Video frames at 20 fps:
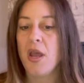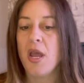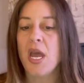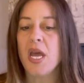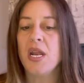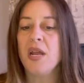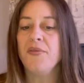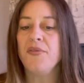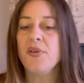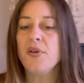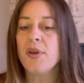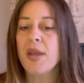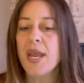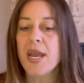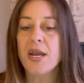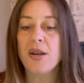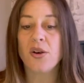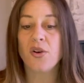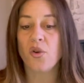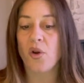And if you
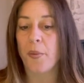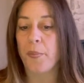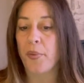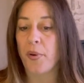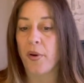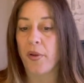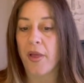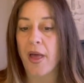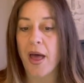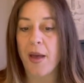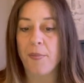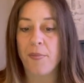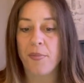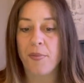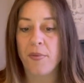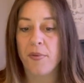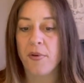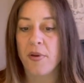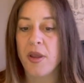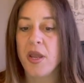can't do a pull-up,
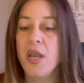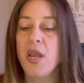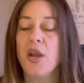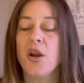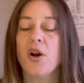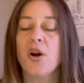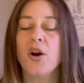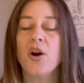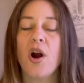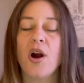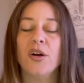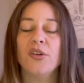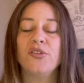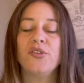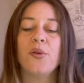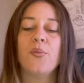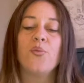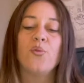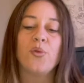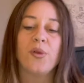here are
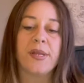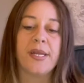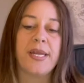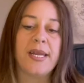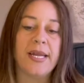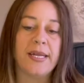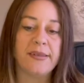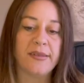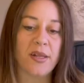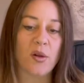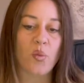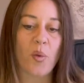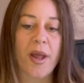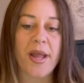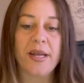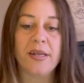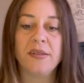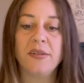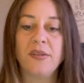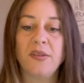some really easy
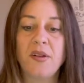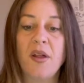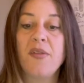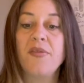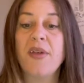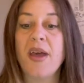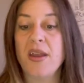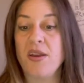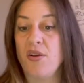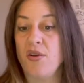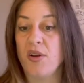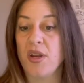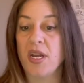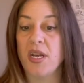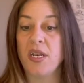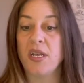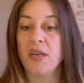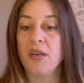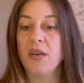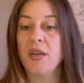ways that you
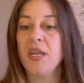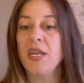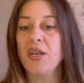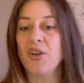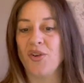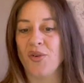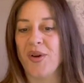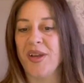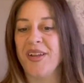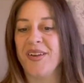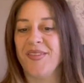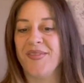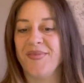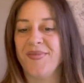can do it.